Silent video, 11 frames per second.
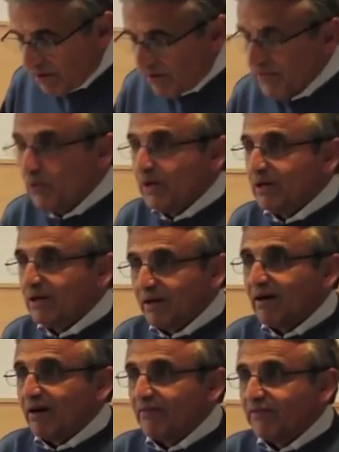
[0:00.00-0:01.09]
of the will
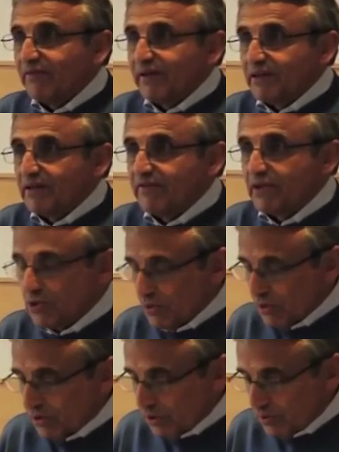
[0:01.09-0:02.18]
of
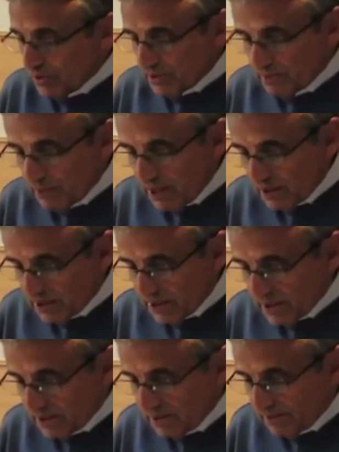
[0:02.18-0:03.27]
individual groups and
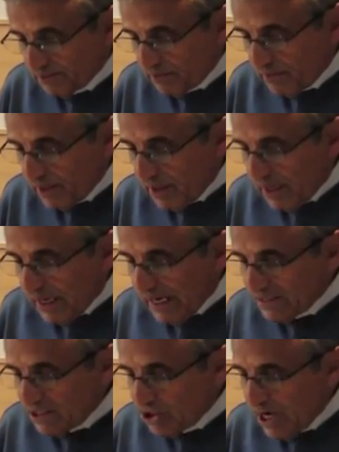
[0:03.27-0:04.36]
parties.
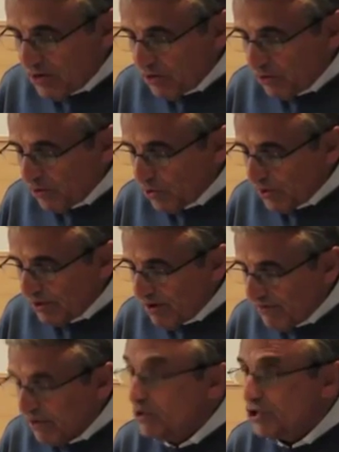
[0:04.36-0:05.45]
As a general rule, a
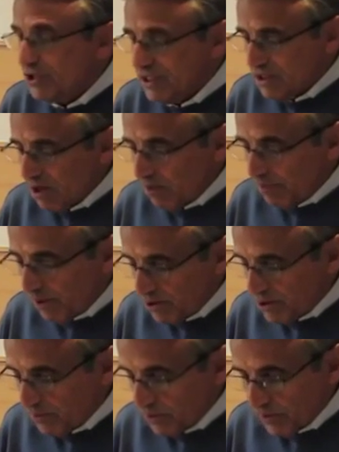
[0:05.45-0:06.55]
revolution is not
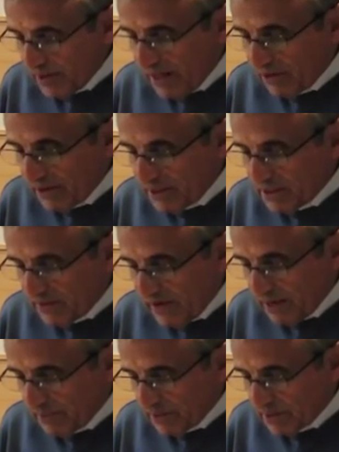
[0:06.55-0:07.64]
possible without these
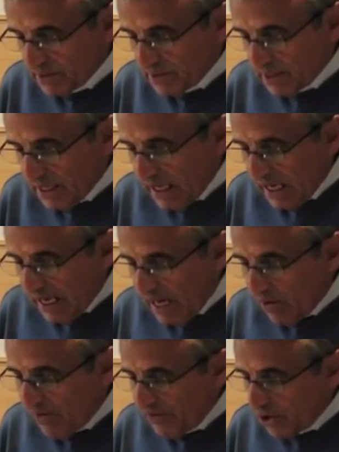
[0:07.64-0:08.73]
developments.
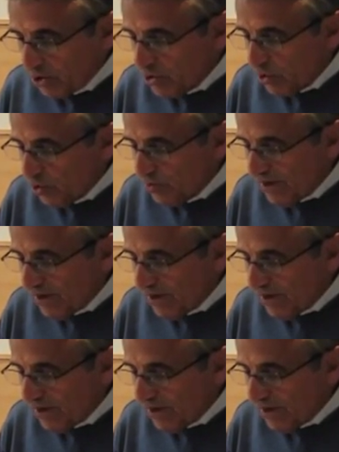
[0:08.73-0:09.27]
However, not all